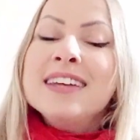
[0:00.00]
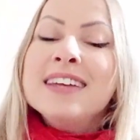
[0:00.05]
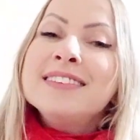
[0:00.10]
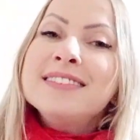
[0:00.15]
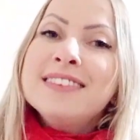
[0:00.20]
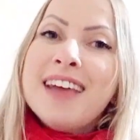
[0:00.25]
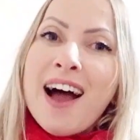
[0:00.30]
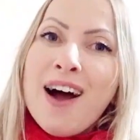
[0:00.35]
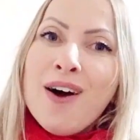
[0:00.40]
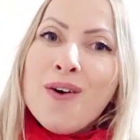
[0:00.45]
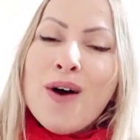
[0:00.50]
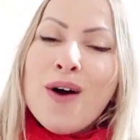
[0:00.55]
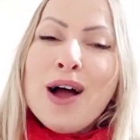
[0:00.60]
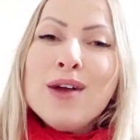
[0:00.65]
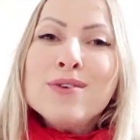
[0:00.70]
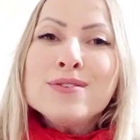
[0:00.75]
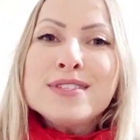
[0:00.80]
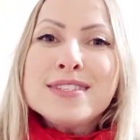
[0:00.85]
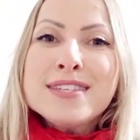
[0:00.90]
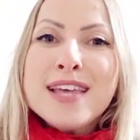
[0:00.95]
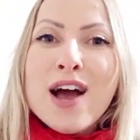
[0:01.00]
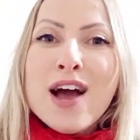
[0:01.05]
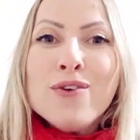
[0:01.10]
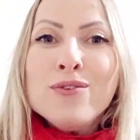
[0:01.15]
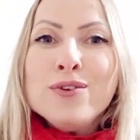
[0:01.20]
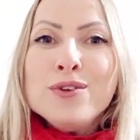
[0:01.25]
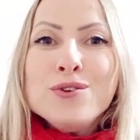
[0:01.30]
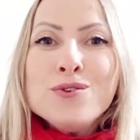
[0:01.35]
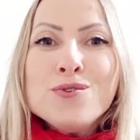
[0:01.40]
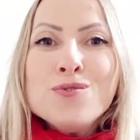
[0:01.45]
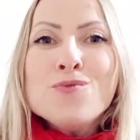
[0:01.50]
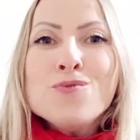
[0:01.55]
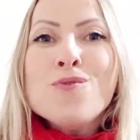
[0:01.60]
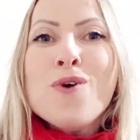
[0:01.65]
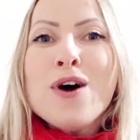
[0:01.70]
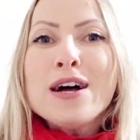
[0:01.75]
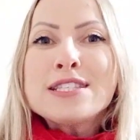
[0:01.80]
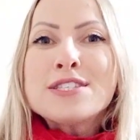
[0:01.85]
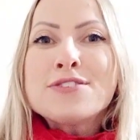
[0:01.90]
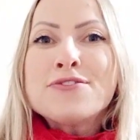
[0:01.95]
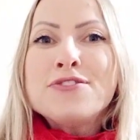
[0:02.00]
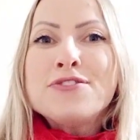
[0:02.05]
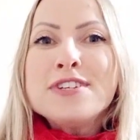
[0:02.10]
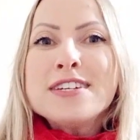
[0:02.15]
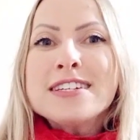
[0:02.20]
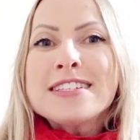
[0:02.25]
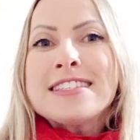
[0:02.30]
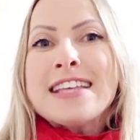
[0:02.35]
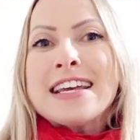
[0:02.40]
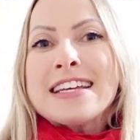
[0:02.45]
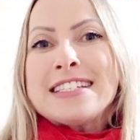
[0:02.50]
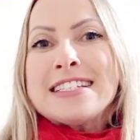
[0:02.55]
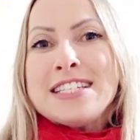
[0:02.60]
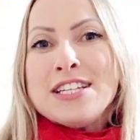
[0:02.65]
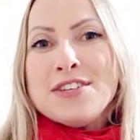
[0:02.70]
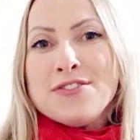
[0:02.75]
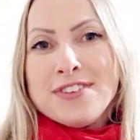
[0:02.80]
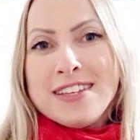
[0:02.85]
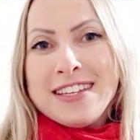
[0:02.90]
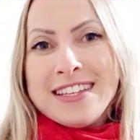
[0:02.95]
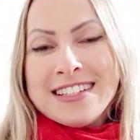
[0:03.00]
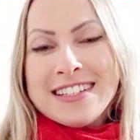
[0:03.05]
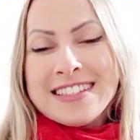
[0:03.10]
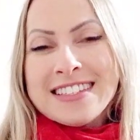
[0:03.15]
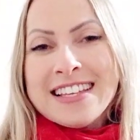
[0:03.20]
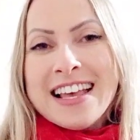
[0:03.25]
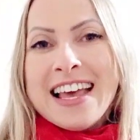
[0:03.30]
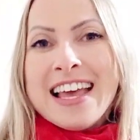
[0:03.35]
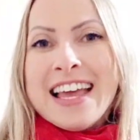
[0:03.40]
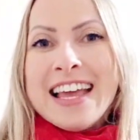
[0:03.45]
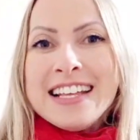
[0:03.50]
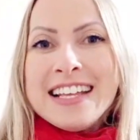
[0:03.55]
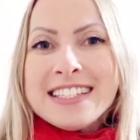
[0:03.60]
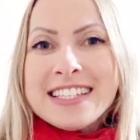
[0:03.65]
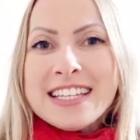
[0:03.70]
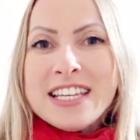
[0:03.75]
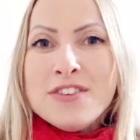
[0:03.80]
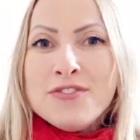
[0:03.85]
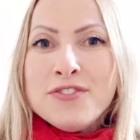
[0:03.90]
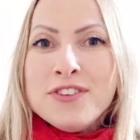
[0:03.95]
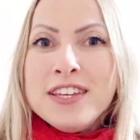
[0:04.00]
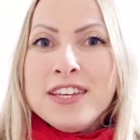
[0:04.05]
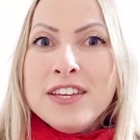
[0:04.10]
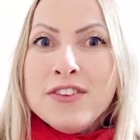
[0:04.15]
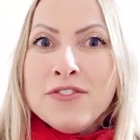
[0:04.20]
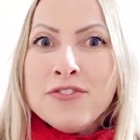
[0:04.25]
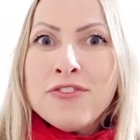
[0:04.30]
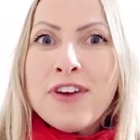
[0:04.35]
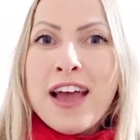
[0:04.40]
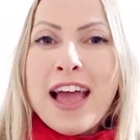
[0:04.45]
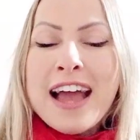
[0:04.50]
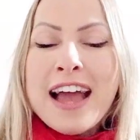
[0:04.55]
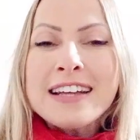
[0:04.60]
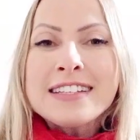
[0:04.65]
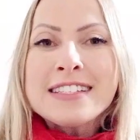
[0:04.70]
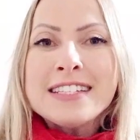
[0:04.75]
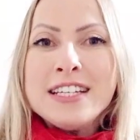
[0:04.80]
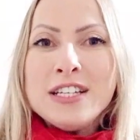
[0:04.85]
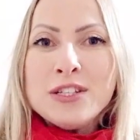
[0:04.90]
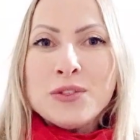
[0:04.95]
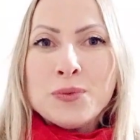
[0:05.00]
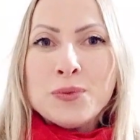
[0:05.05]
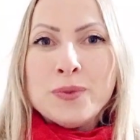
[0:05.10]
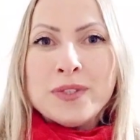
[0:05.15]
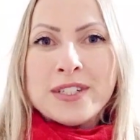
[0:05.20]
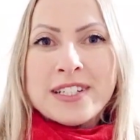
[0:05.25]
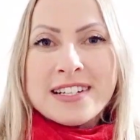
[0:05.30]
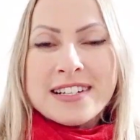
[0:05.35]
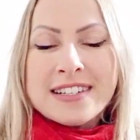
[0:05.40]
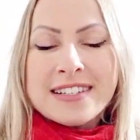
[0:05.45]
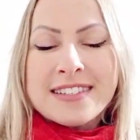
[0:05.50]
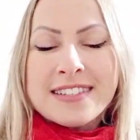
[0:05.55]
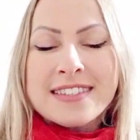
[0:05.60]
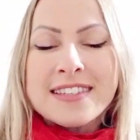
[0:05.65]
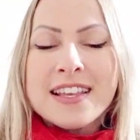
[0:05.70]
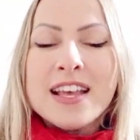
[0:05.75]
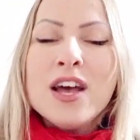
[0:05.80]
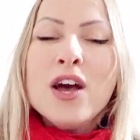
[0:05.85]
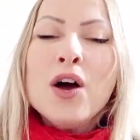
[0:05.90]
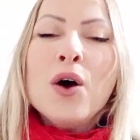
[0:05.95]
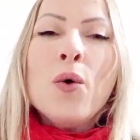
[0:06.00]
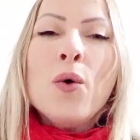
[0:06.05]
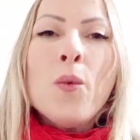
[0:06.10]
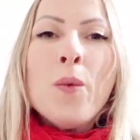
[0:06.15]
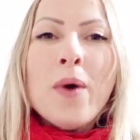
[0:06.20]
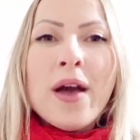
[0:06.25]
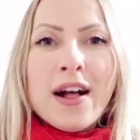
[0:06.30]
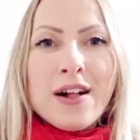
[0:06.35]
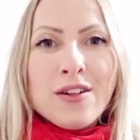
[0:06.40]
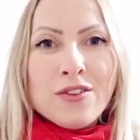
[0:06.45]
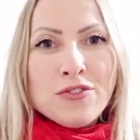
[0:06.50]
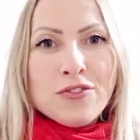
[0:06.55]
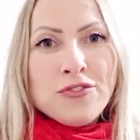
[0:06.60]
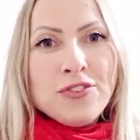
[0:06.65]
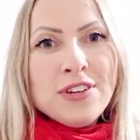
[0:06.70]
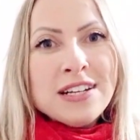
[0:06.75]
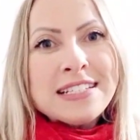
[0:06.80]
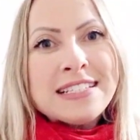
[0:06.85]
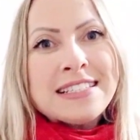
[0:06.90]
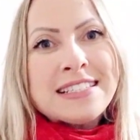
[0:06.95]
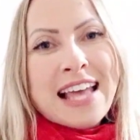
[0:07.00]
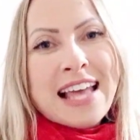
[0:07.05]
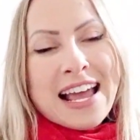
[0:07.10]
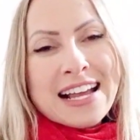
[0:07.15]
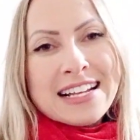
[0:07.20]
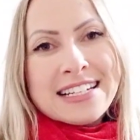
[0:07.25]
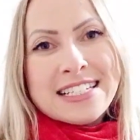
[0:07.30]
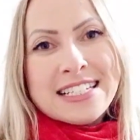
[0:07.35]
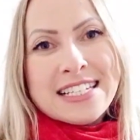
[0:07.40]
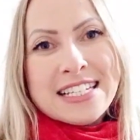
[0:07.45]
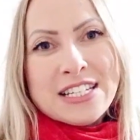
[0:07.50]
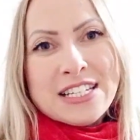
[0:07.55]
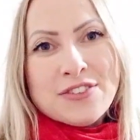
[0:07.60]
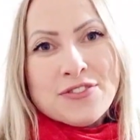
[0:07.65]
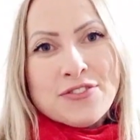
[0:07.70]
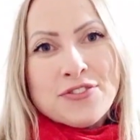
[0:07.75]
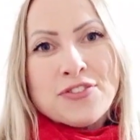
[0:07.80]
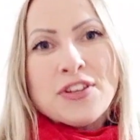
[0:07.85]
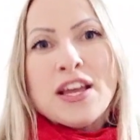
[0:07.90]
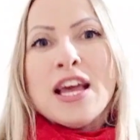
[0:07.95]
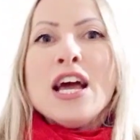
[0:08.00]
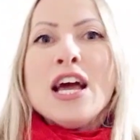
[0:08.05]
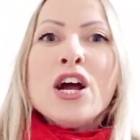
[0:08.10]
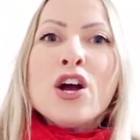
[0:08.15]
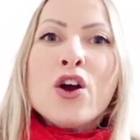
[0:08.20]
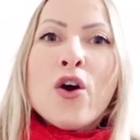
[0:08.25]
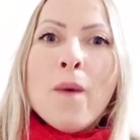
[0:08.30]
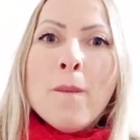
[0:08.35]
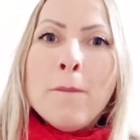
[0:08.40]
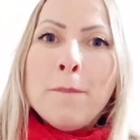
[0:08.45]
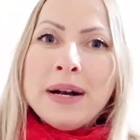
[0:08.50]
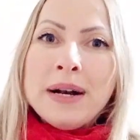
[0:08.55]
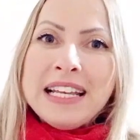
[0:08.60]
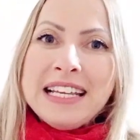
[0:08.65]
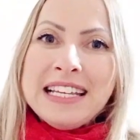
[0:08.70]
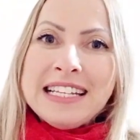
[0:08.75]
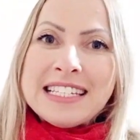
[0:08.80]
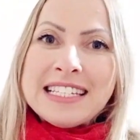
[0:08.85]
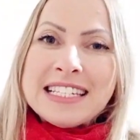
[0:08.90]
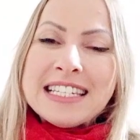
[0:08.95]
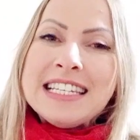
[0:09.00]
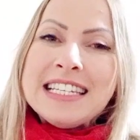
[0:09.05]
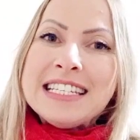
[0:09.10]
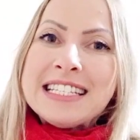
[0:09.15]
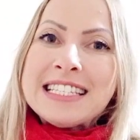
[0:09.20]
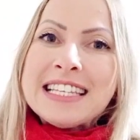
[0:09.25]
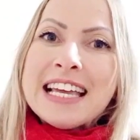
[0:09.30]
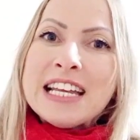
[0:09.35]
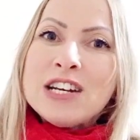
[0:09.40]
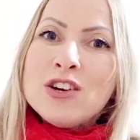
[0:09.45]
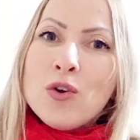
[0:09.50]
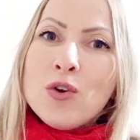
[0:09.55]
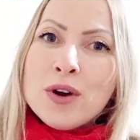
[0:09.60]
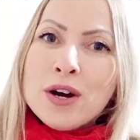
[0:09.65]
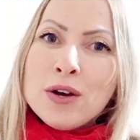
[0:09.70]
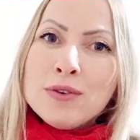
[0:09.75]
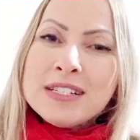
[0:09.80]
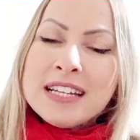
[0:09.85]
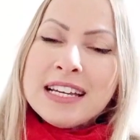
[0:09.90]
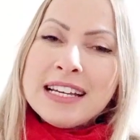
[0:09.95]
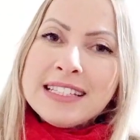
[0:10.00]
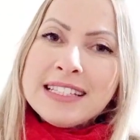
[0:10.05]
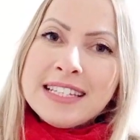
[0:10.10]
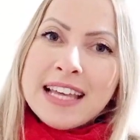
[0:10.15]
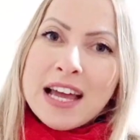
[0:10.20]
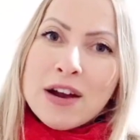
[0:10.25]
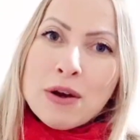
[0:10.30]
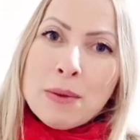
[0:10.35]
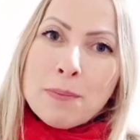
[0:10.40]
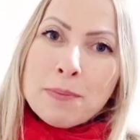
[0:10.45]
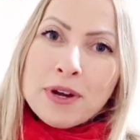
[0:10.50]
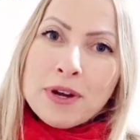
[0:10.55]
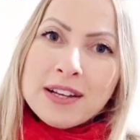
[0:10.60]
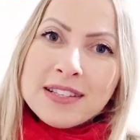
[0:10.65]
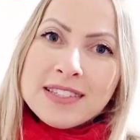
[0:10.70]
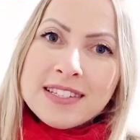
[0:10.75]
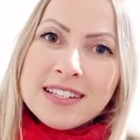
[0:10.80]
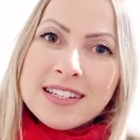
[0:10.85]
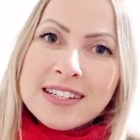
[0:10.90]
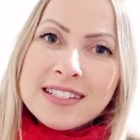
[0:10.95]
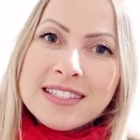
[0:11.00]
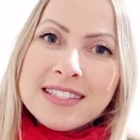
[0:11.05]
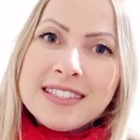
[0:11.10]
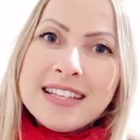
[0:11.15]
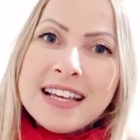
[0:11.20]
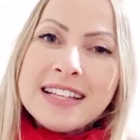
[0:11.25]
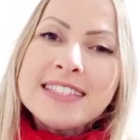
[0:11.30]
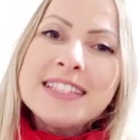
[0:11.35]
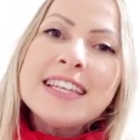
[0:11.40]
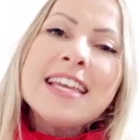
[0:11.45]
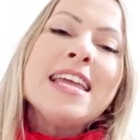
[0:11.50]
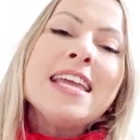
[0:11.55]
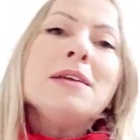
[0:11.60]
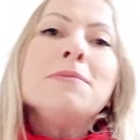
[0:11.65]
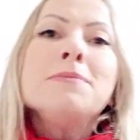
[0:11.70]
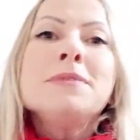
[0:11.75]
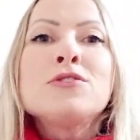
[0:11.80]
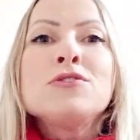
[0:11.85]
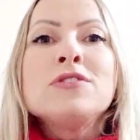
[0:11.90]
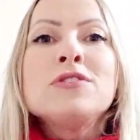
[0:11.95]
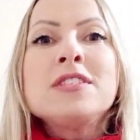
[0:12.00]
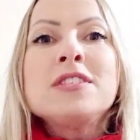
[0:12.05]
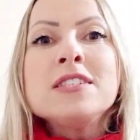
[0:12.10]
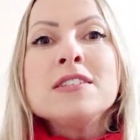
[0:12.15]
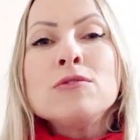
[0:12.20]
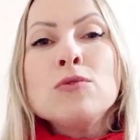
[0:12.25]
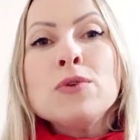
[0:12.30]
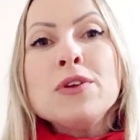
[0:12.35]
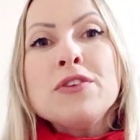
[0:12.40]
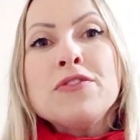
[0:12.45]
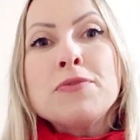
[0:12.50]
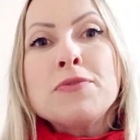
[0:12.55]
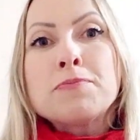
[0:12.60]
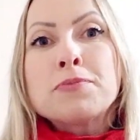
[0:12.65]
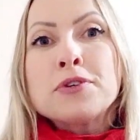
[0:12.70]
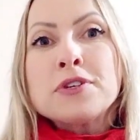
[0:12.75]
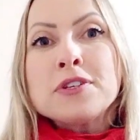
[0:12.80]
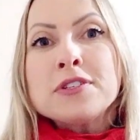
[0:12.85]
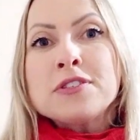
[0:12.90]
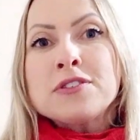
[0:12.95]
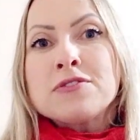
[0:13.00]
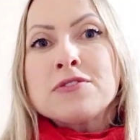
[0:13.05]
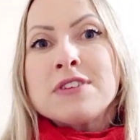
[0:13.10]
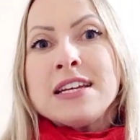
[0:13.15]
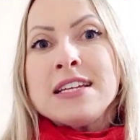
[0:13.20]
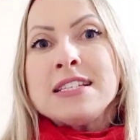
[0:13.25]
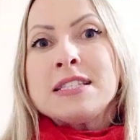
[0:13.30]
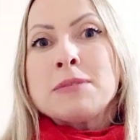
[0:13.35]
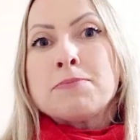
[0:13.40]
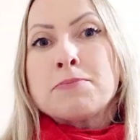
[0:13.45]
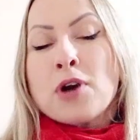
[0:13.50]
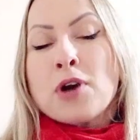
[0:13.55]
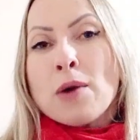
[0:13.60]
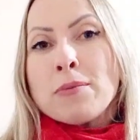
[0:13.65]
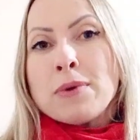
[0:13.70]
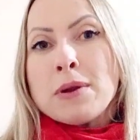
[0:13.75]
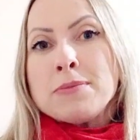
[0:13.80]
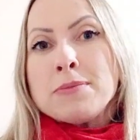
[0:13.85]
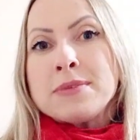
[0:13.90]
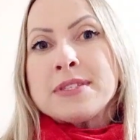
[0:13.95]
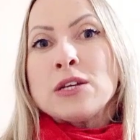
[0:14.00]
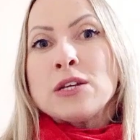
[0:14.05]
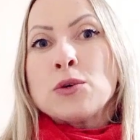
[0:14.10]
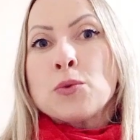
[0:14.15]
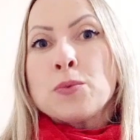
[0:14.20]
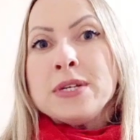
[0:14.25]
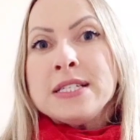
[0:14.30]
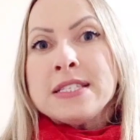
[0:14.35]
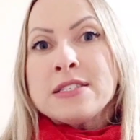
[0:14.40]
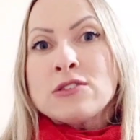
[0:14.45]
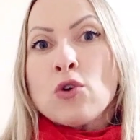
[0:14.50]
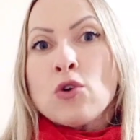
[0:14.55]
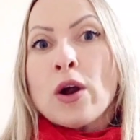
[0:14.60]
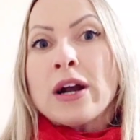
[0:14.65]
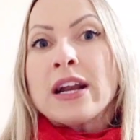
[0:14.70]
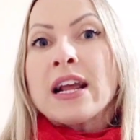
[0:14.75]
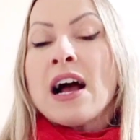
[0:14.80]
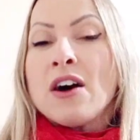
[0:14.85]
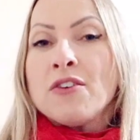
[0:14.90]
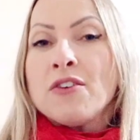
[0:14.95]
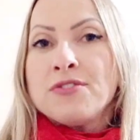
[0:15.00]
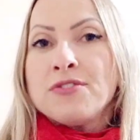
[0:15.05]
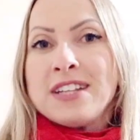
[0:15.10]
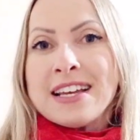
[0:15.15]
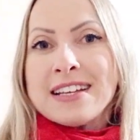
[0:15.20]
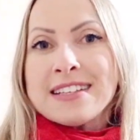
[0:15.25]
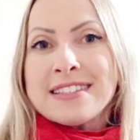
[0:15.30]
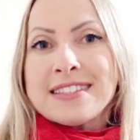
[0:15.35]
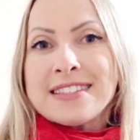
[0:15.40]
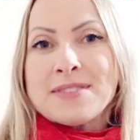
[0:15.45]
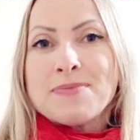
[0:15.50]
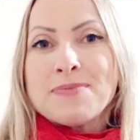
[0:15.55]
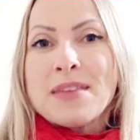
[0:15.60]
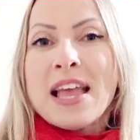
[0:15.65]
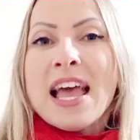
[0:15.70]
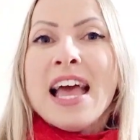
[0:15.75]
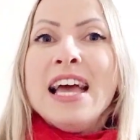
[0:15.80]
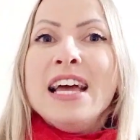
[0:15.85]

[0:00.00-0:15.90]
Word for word: Now I'll tell you what Fluxactive is and if in fact it works. Well, Fluxactive Complete is an oral dietary product that aims to deal with prostate problems and restore confidence.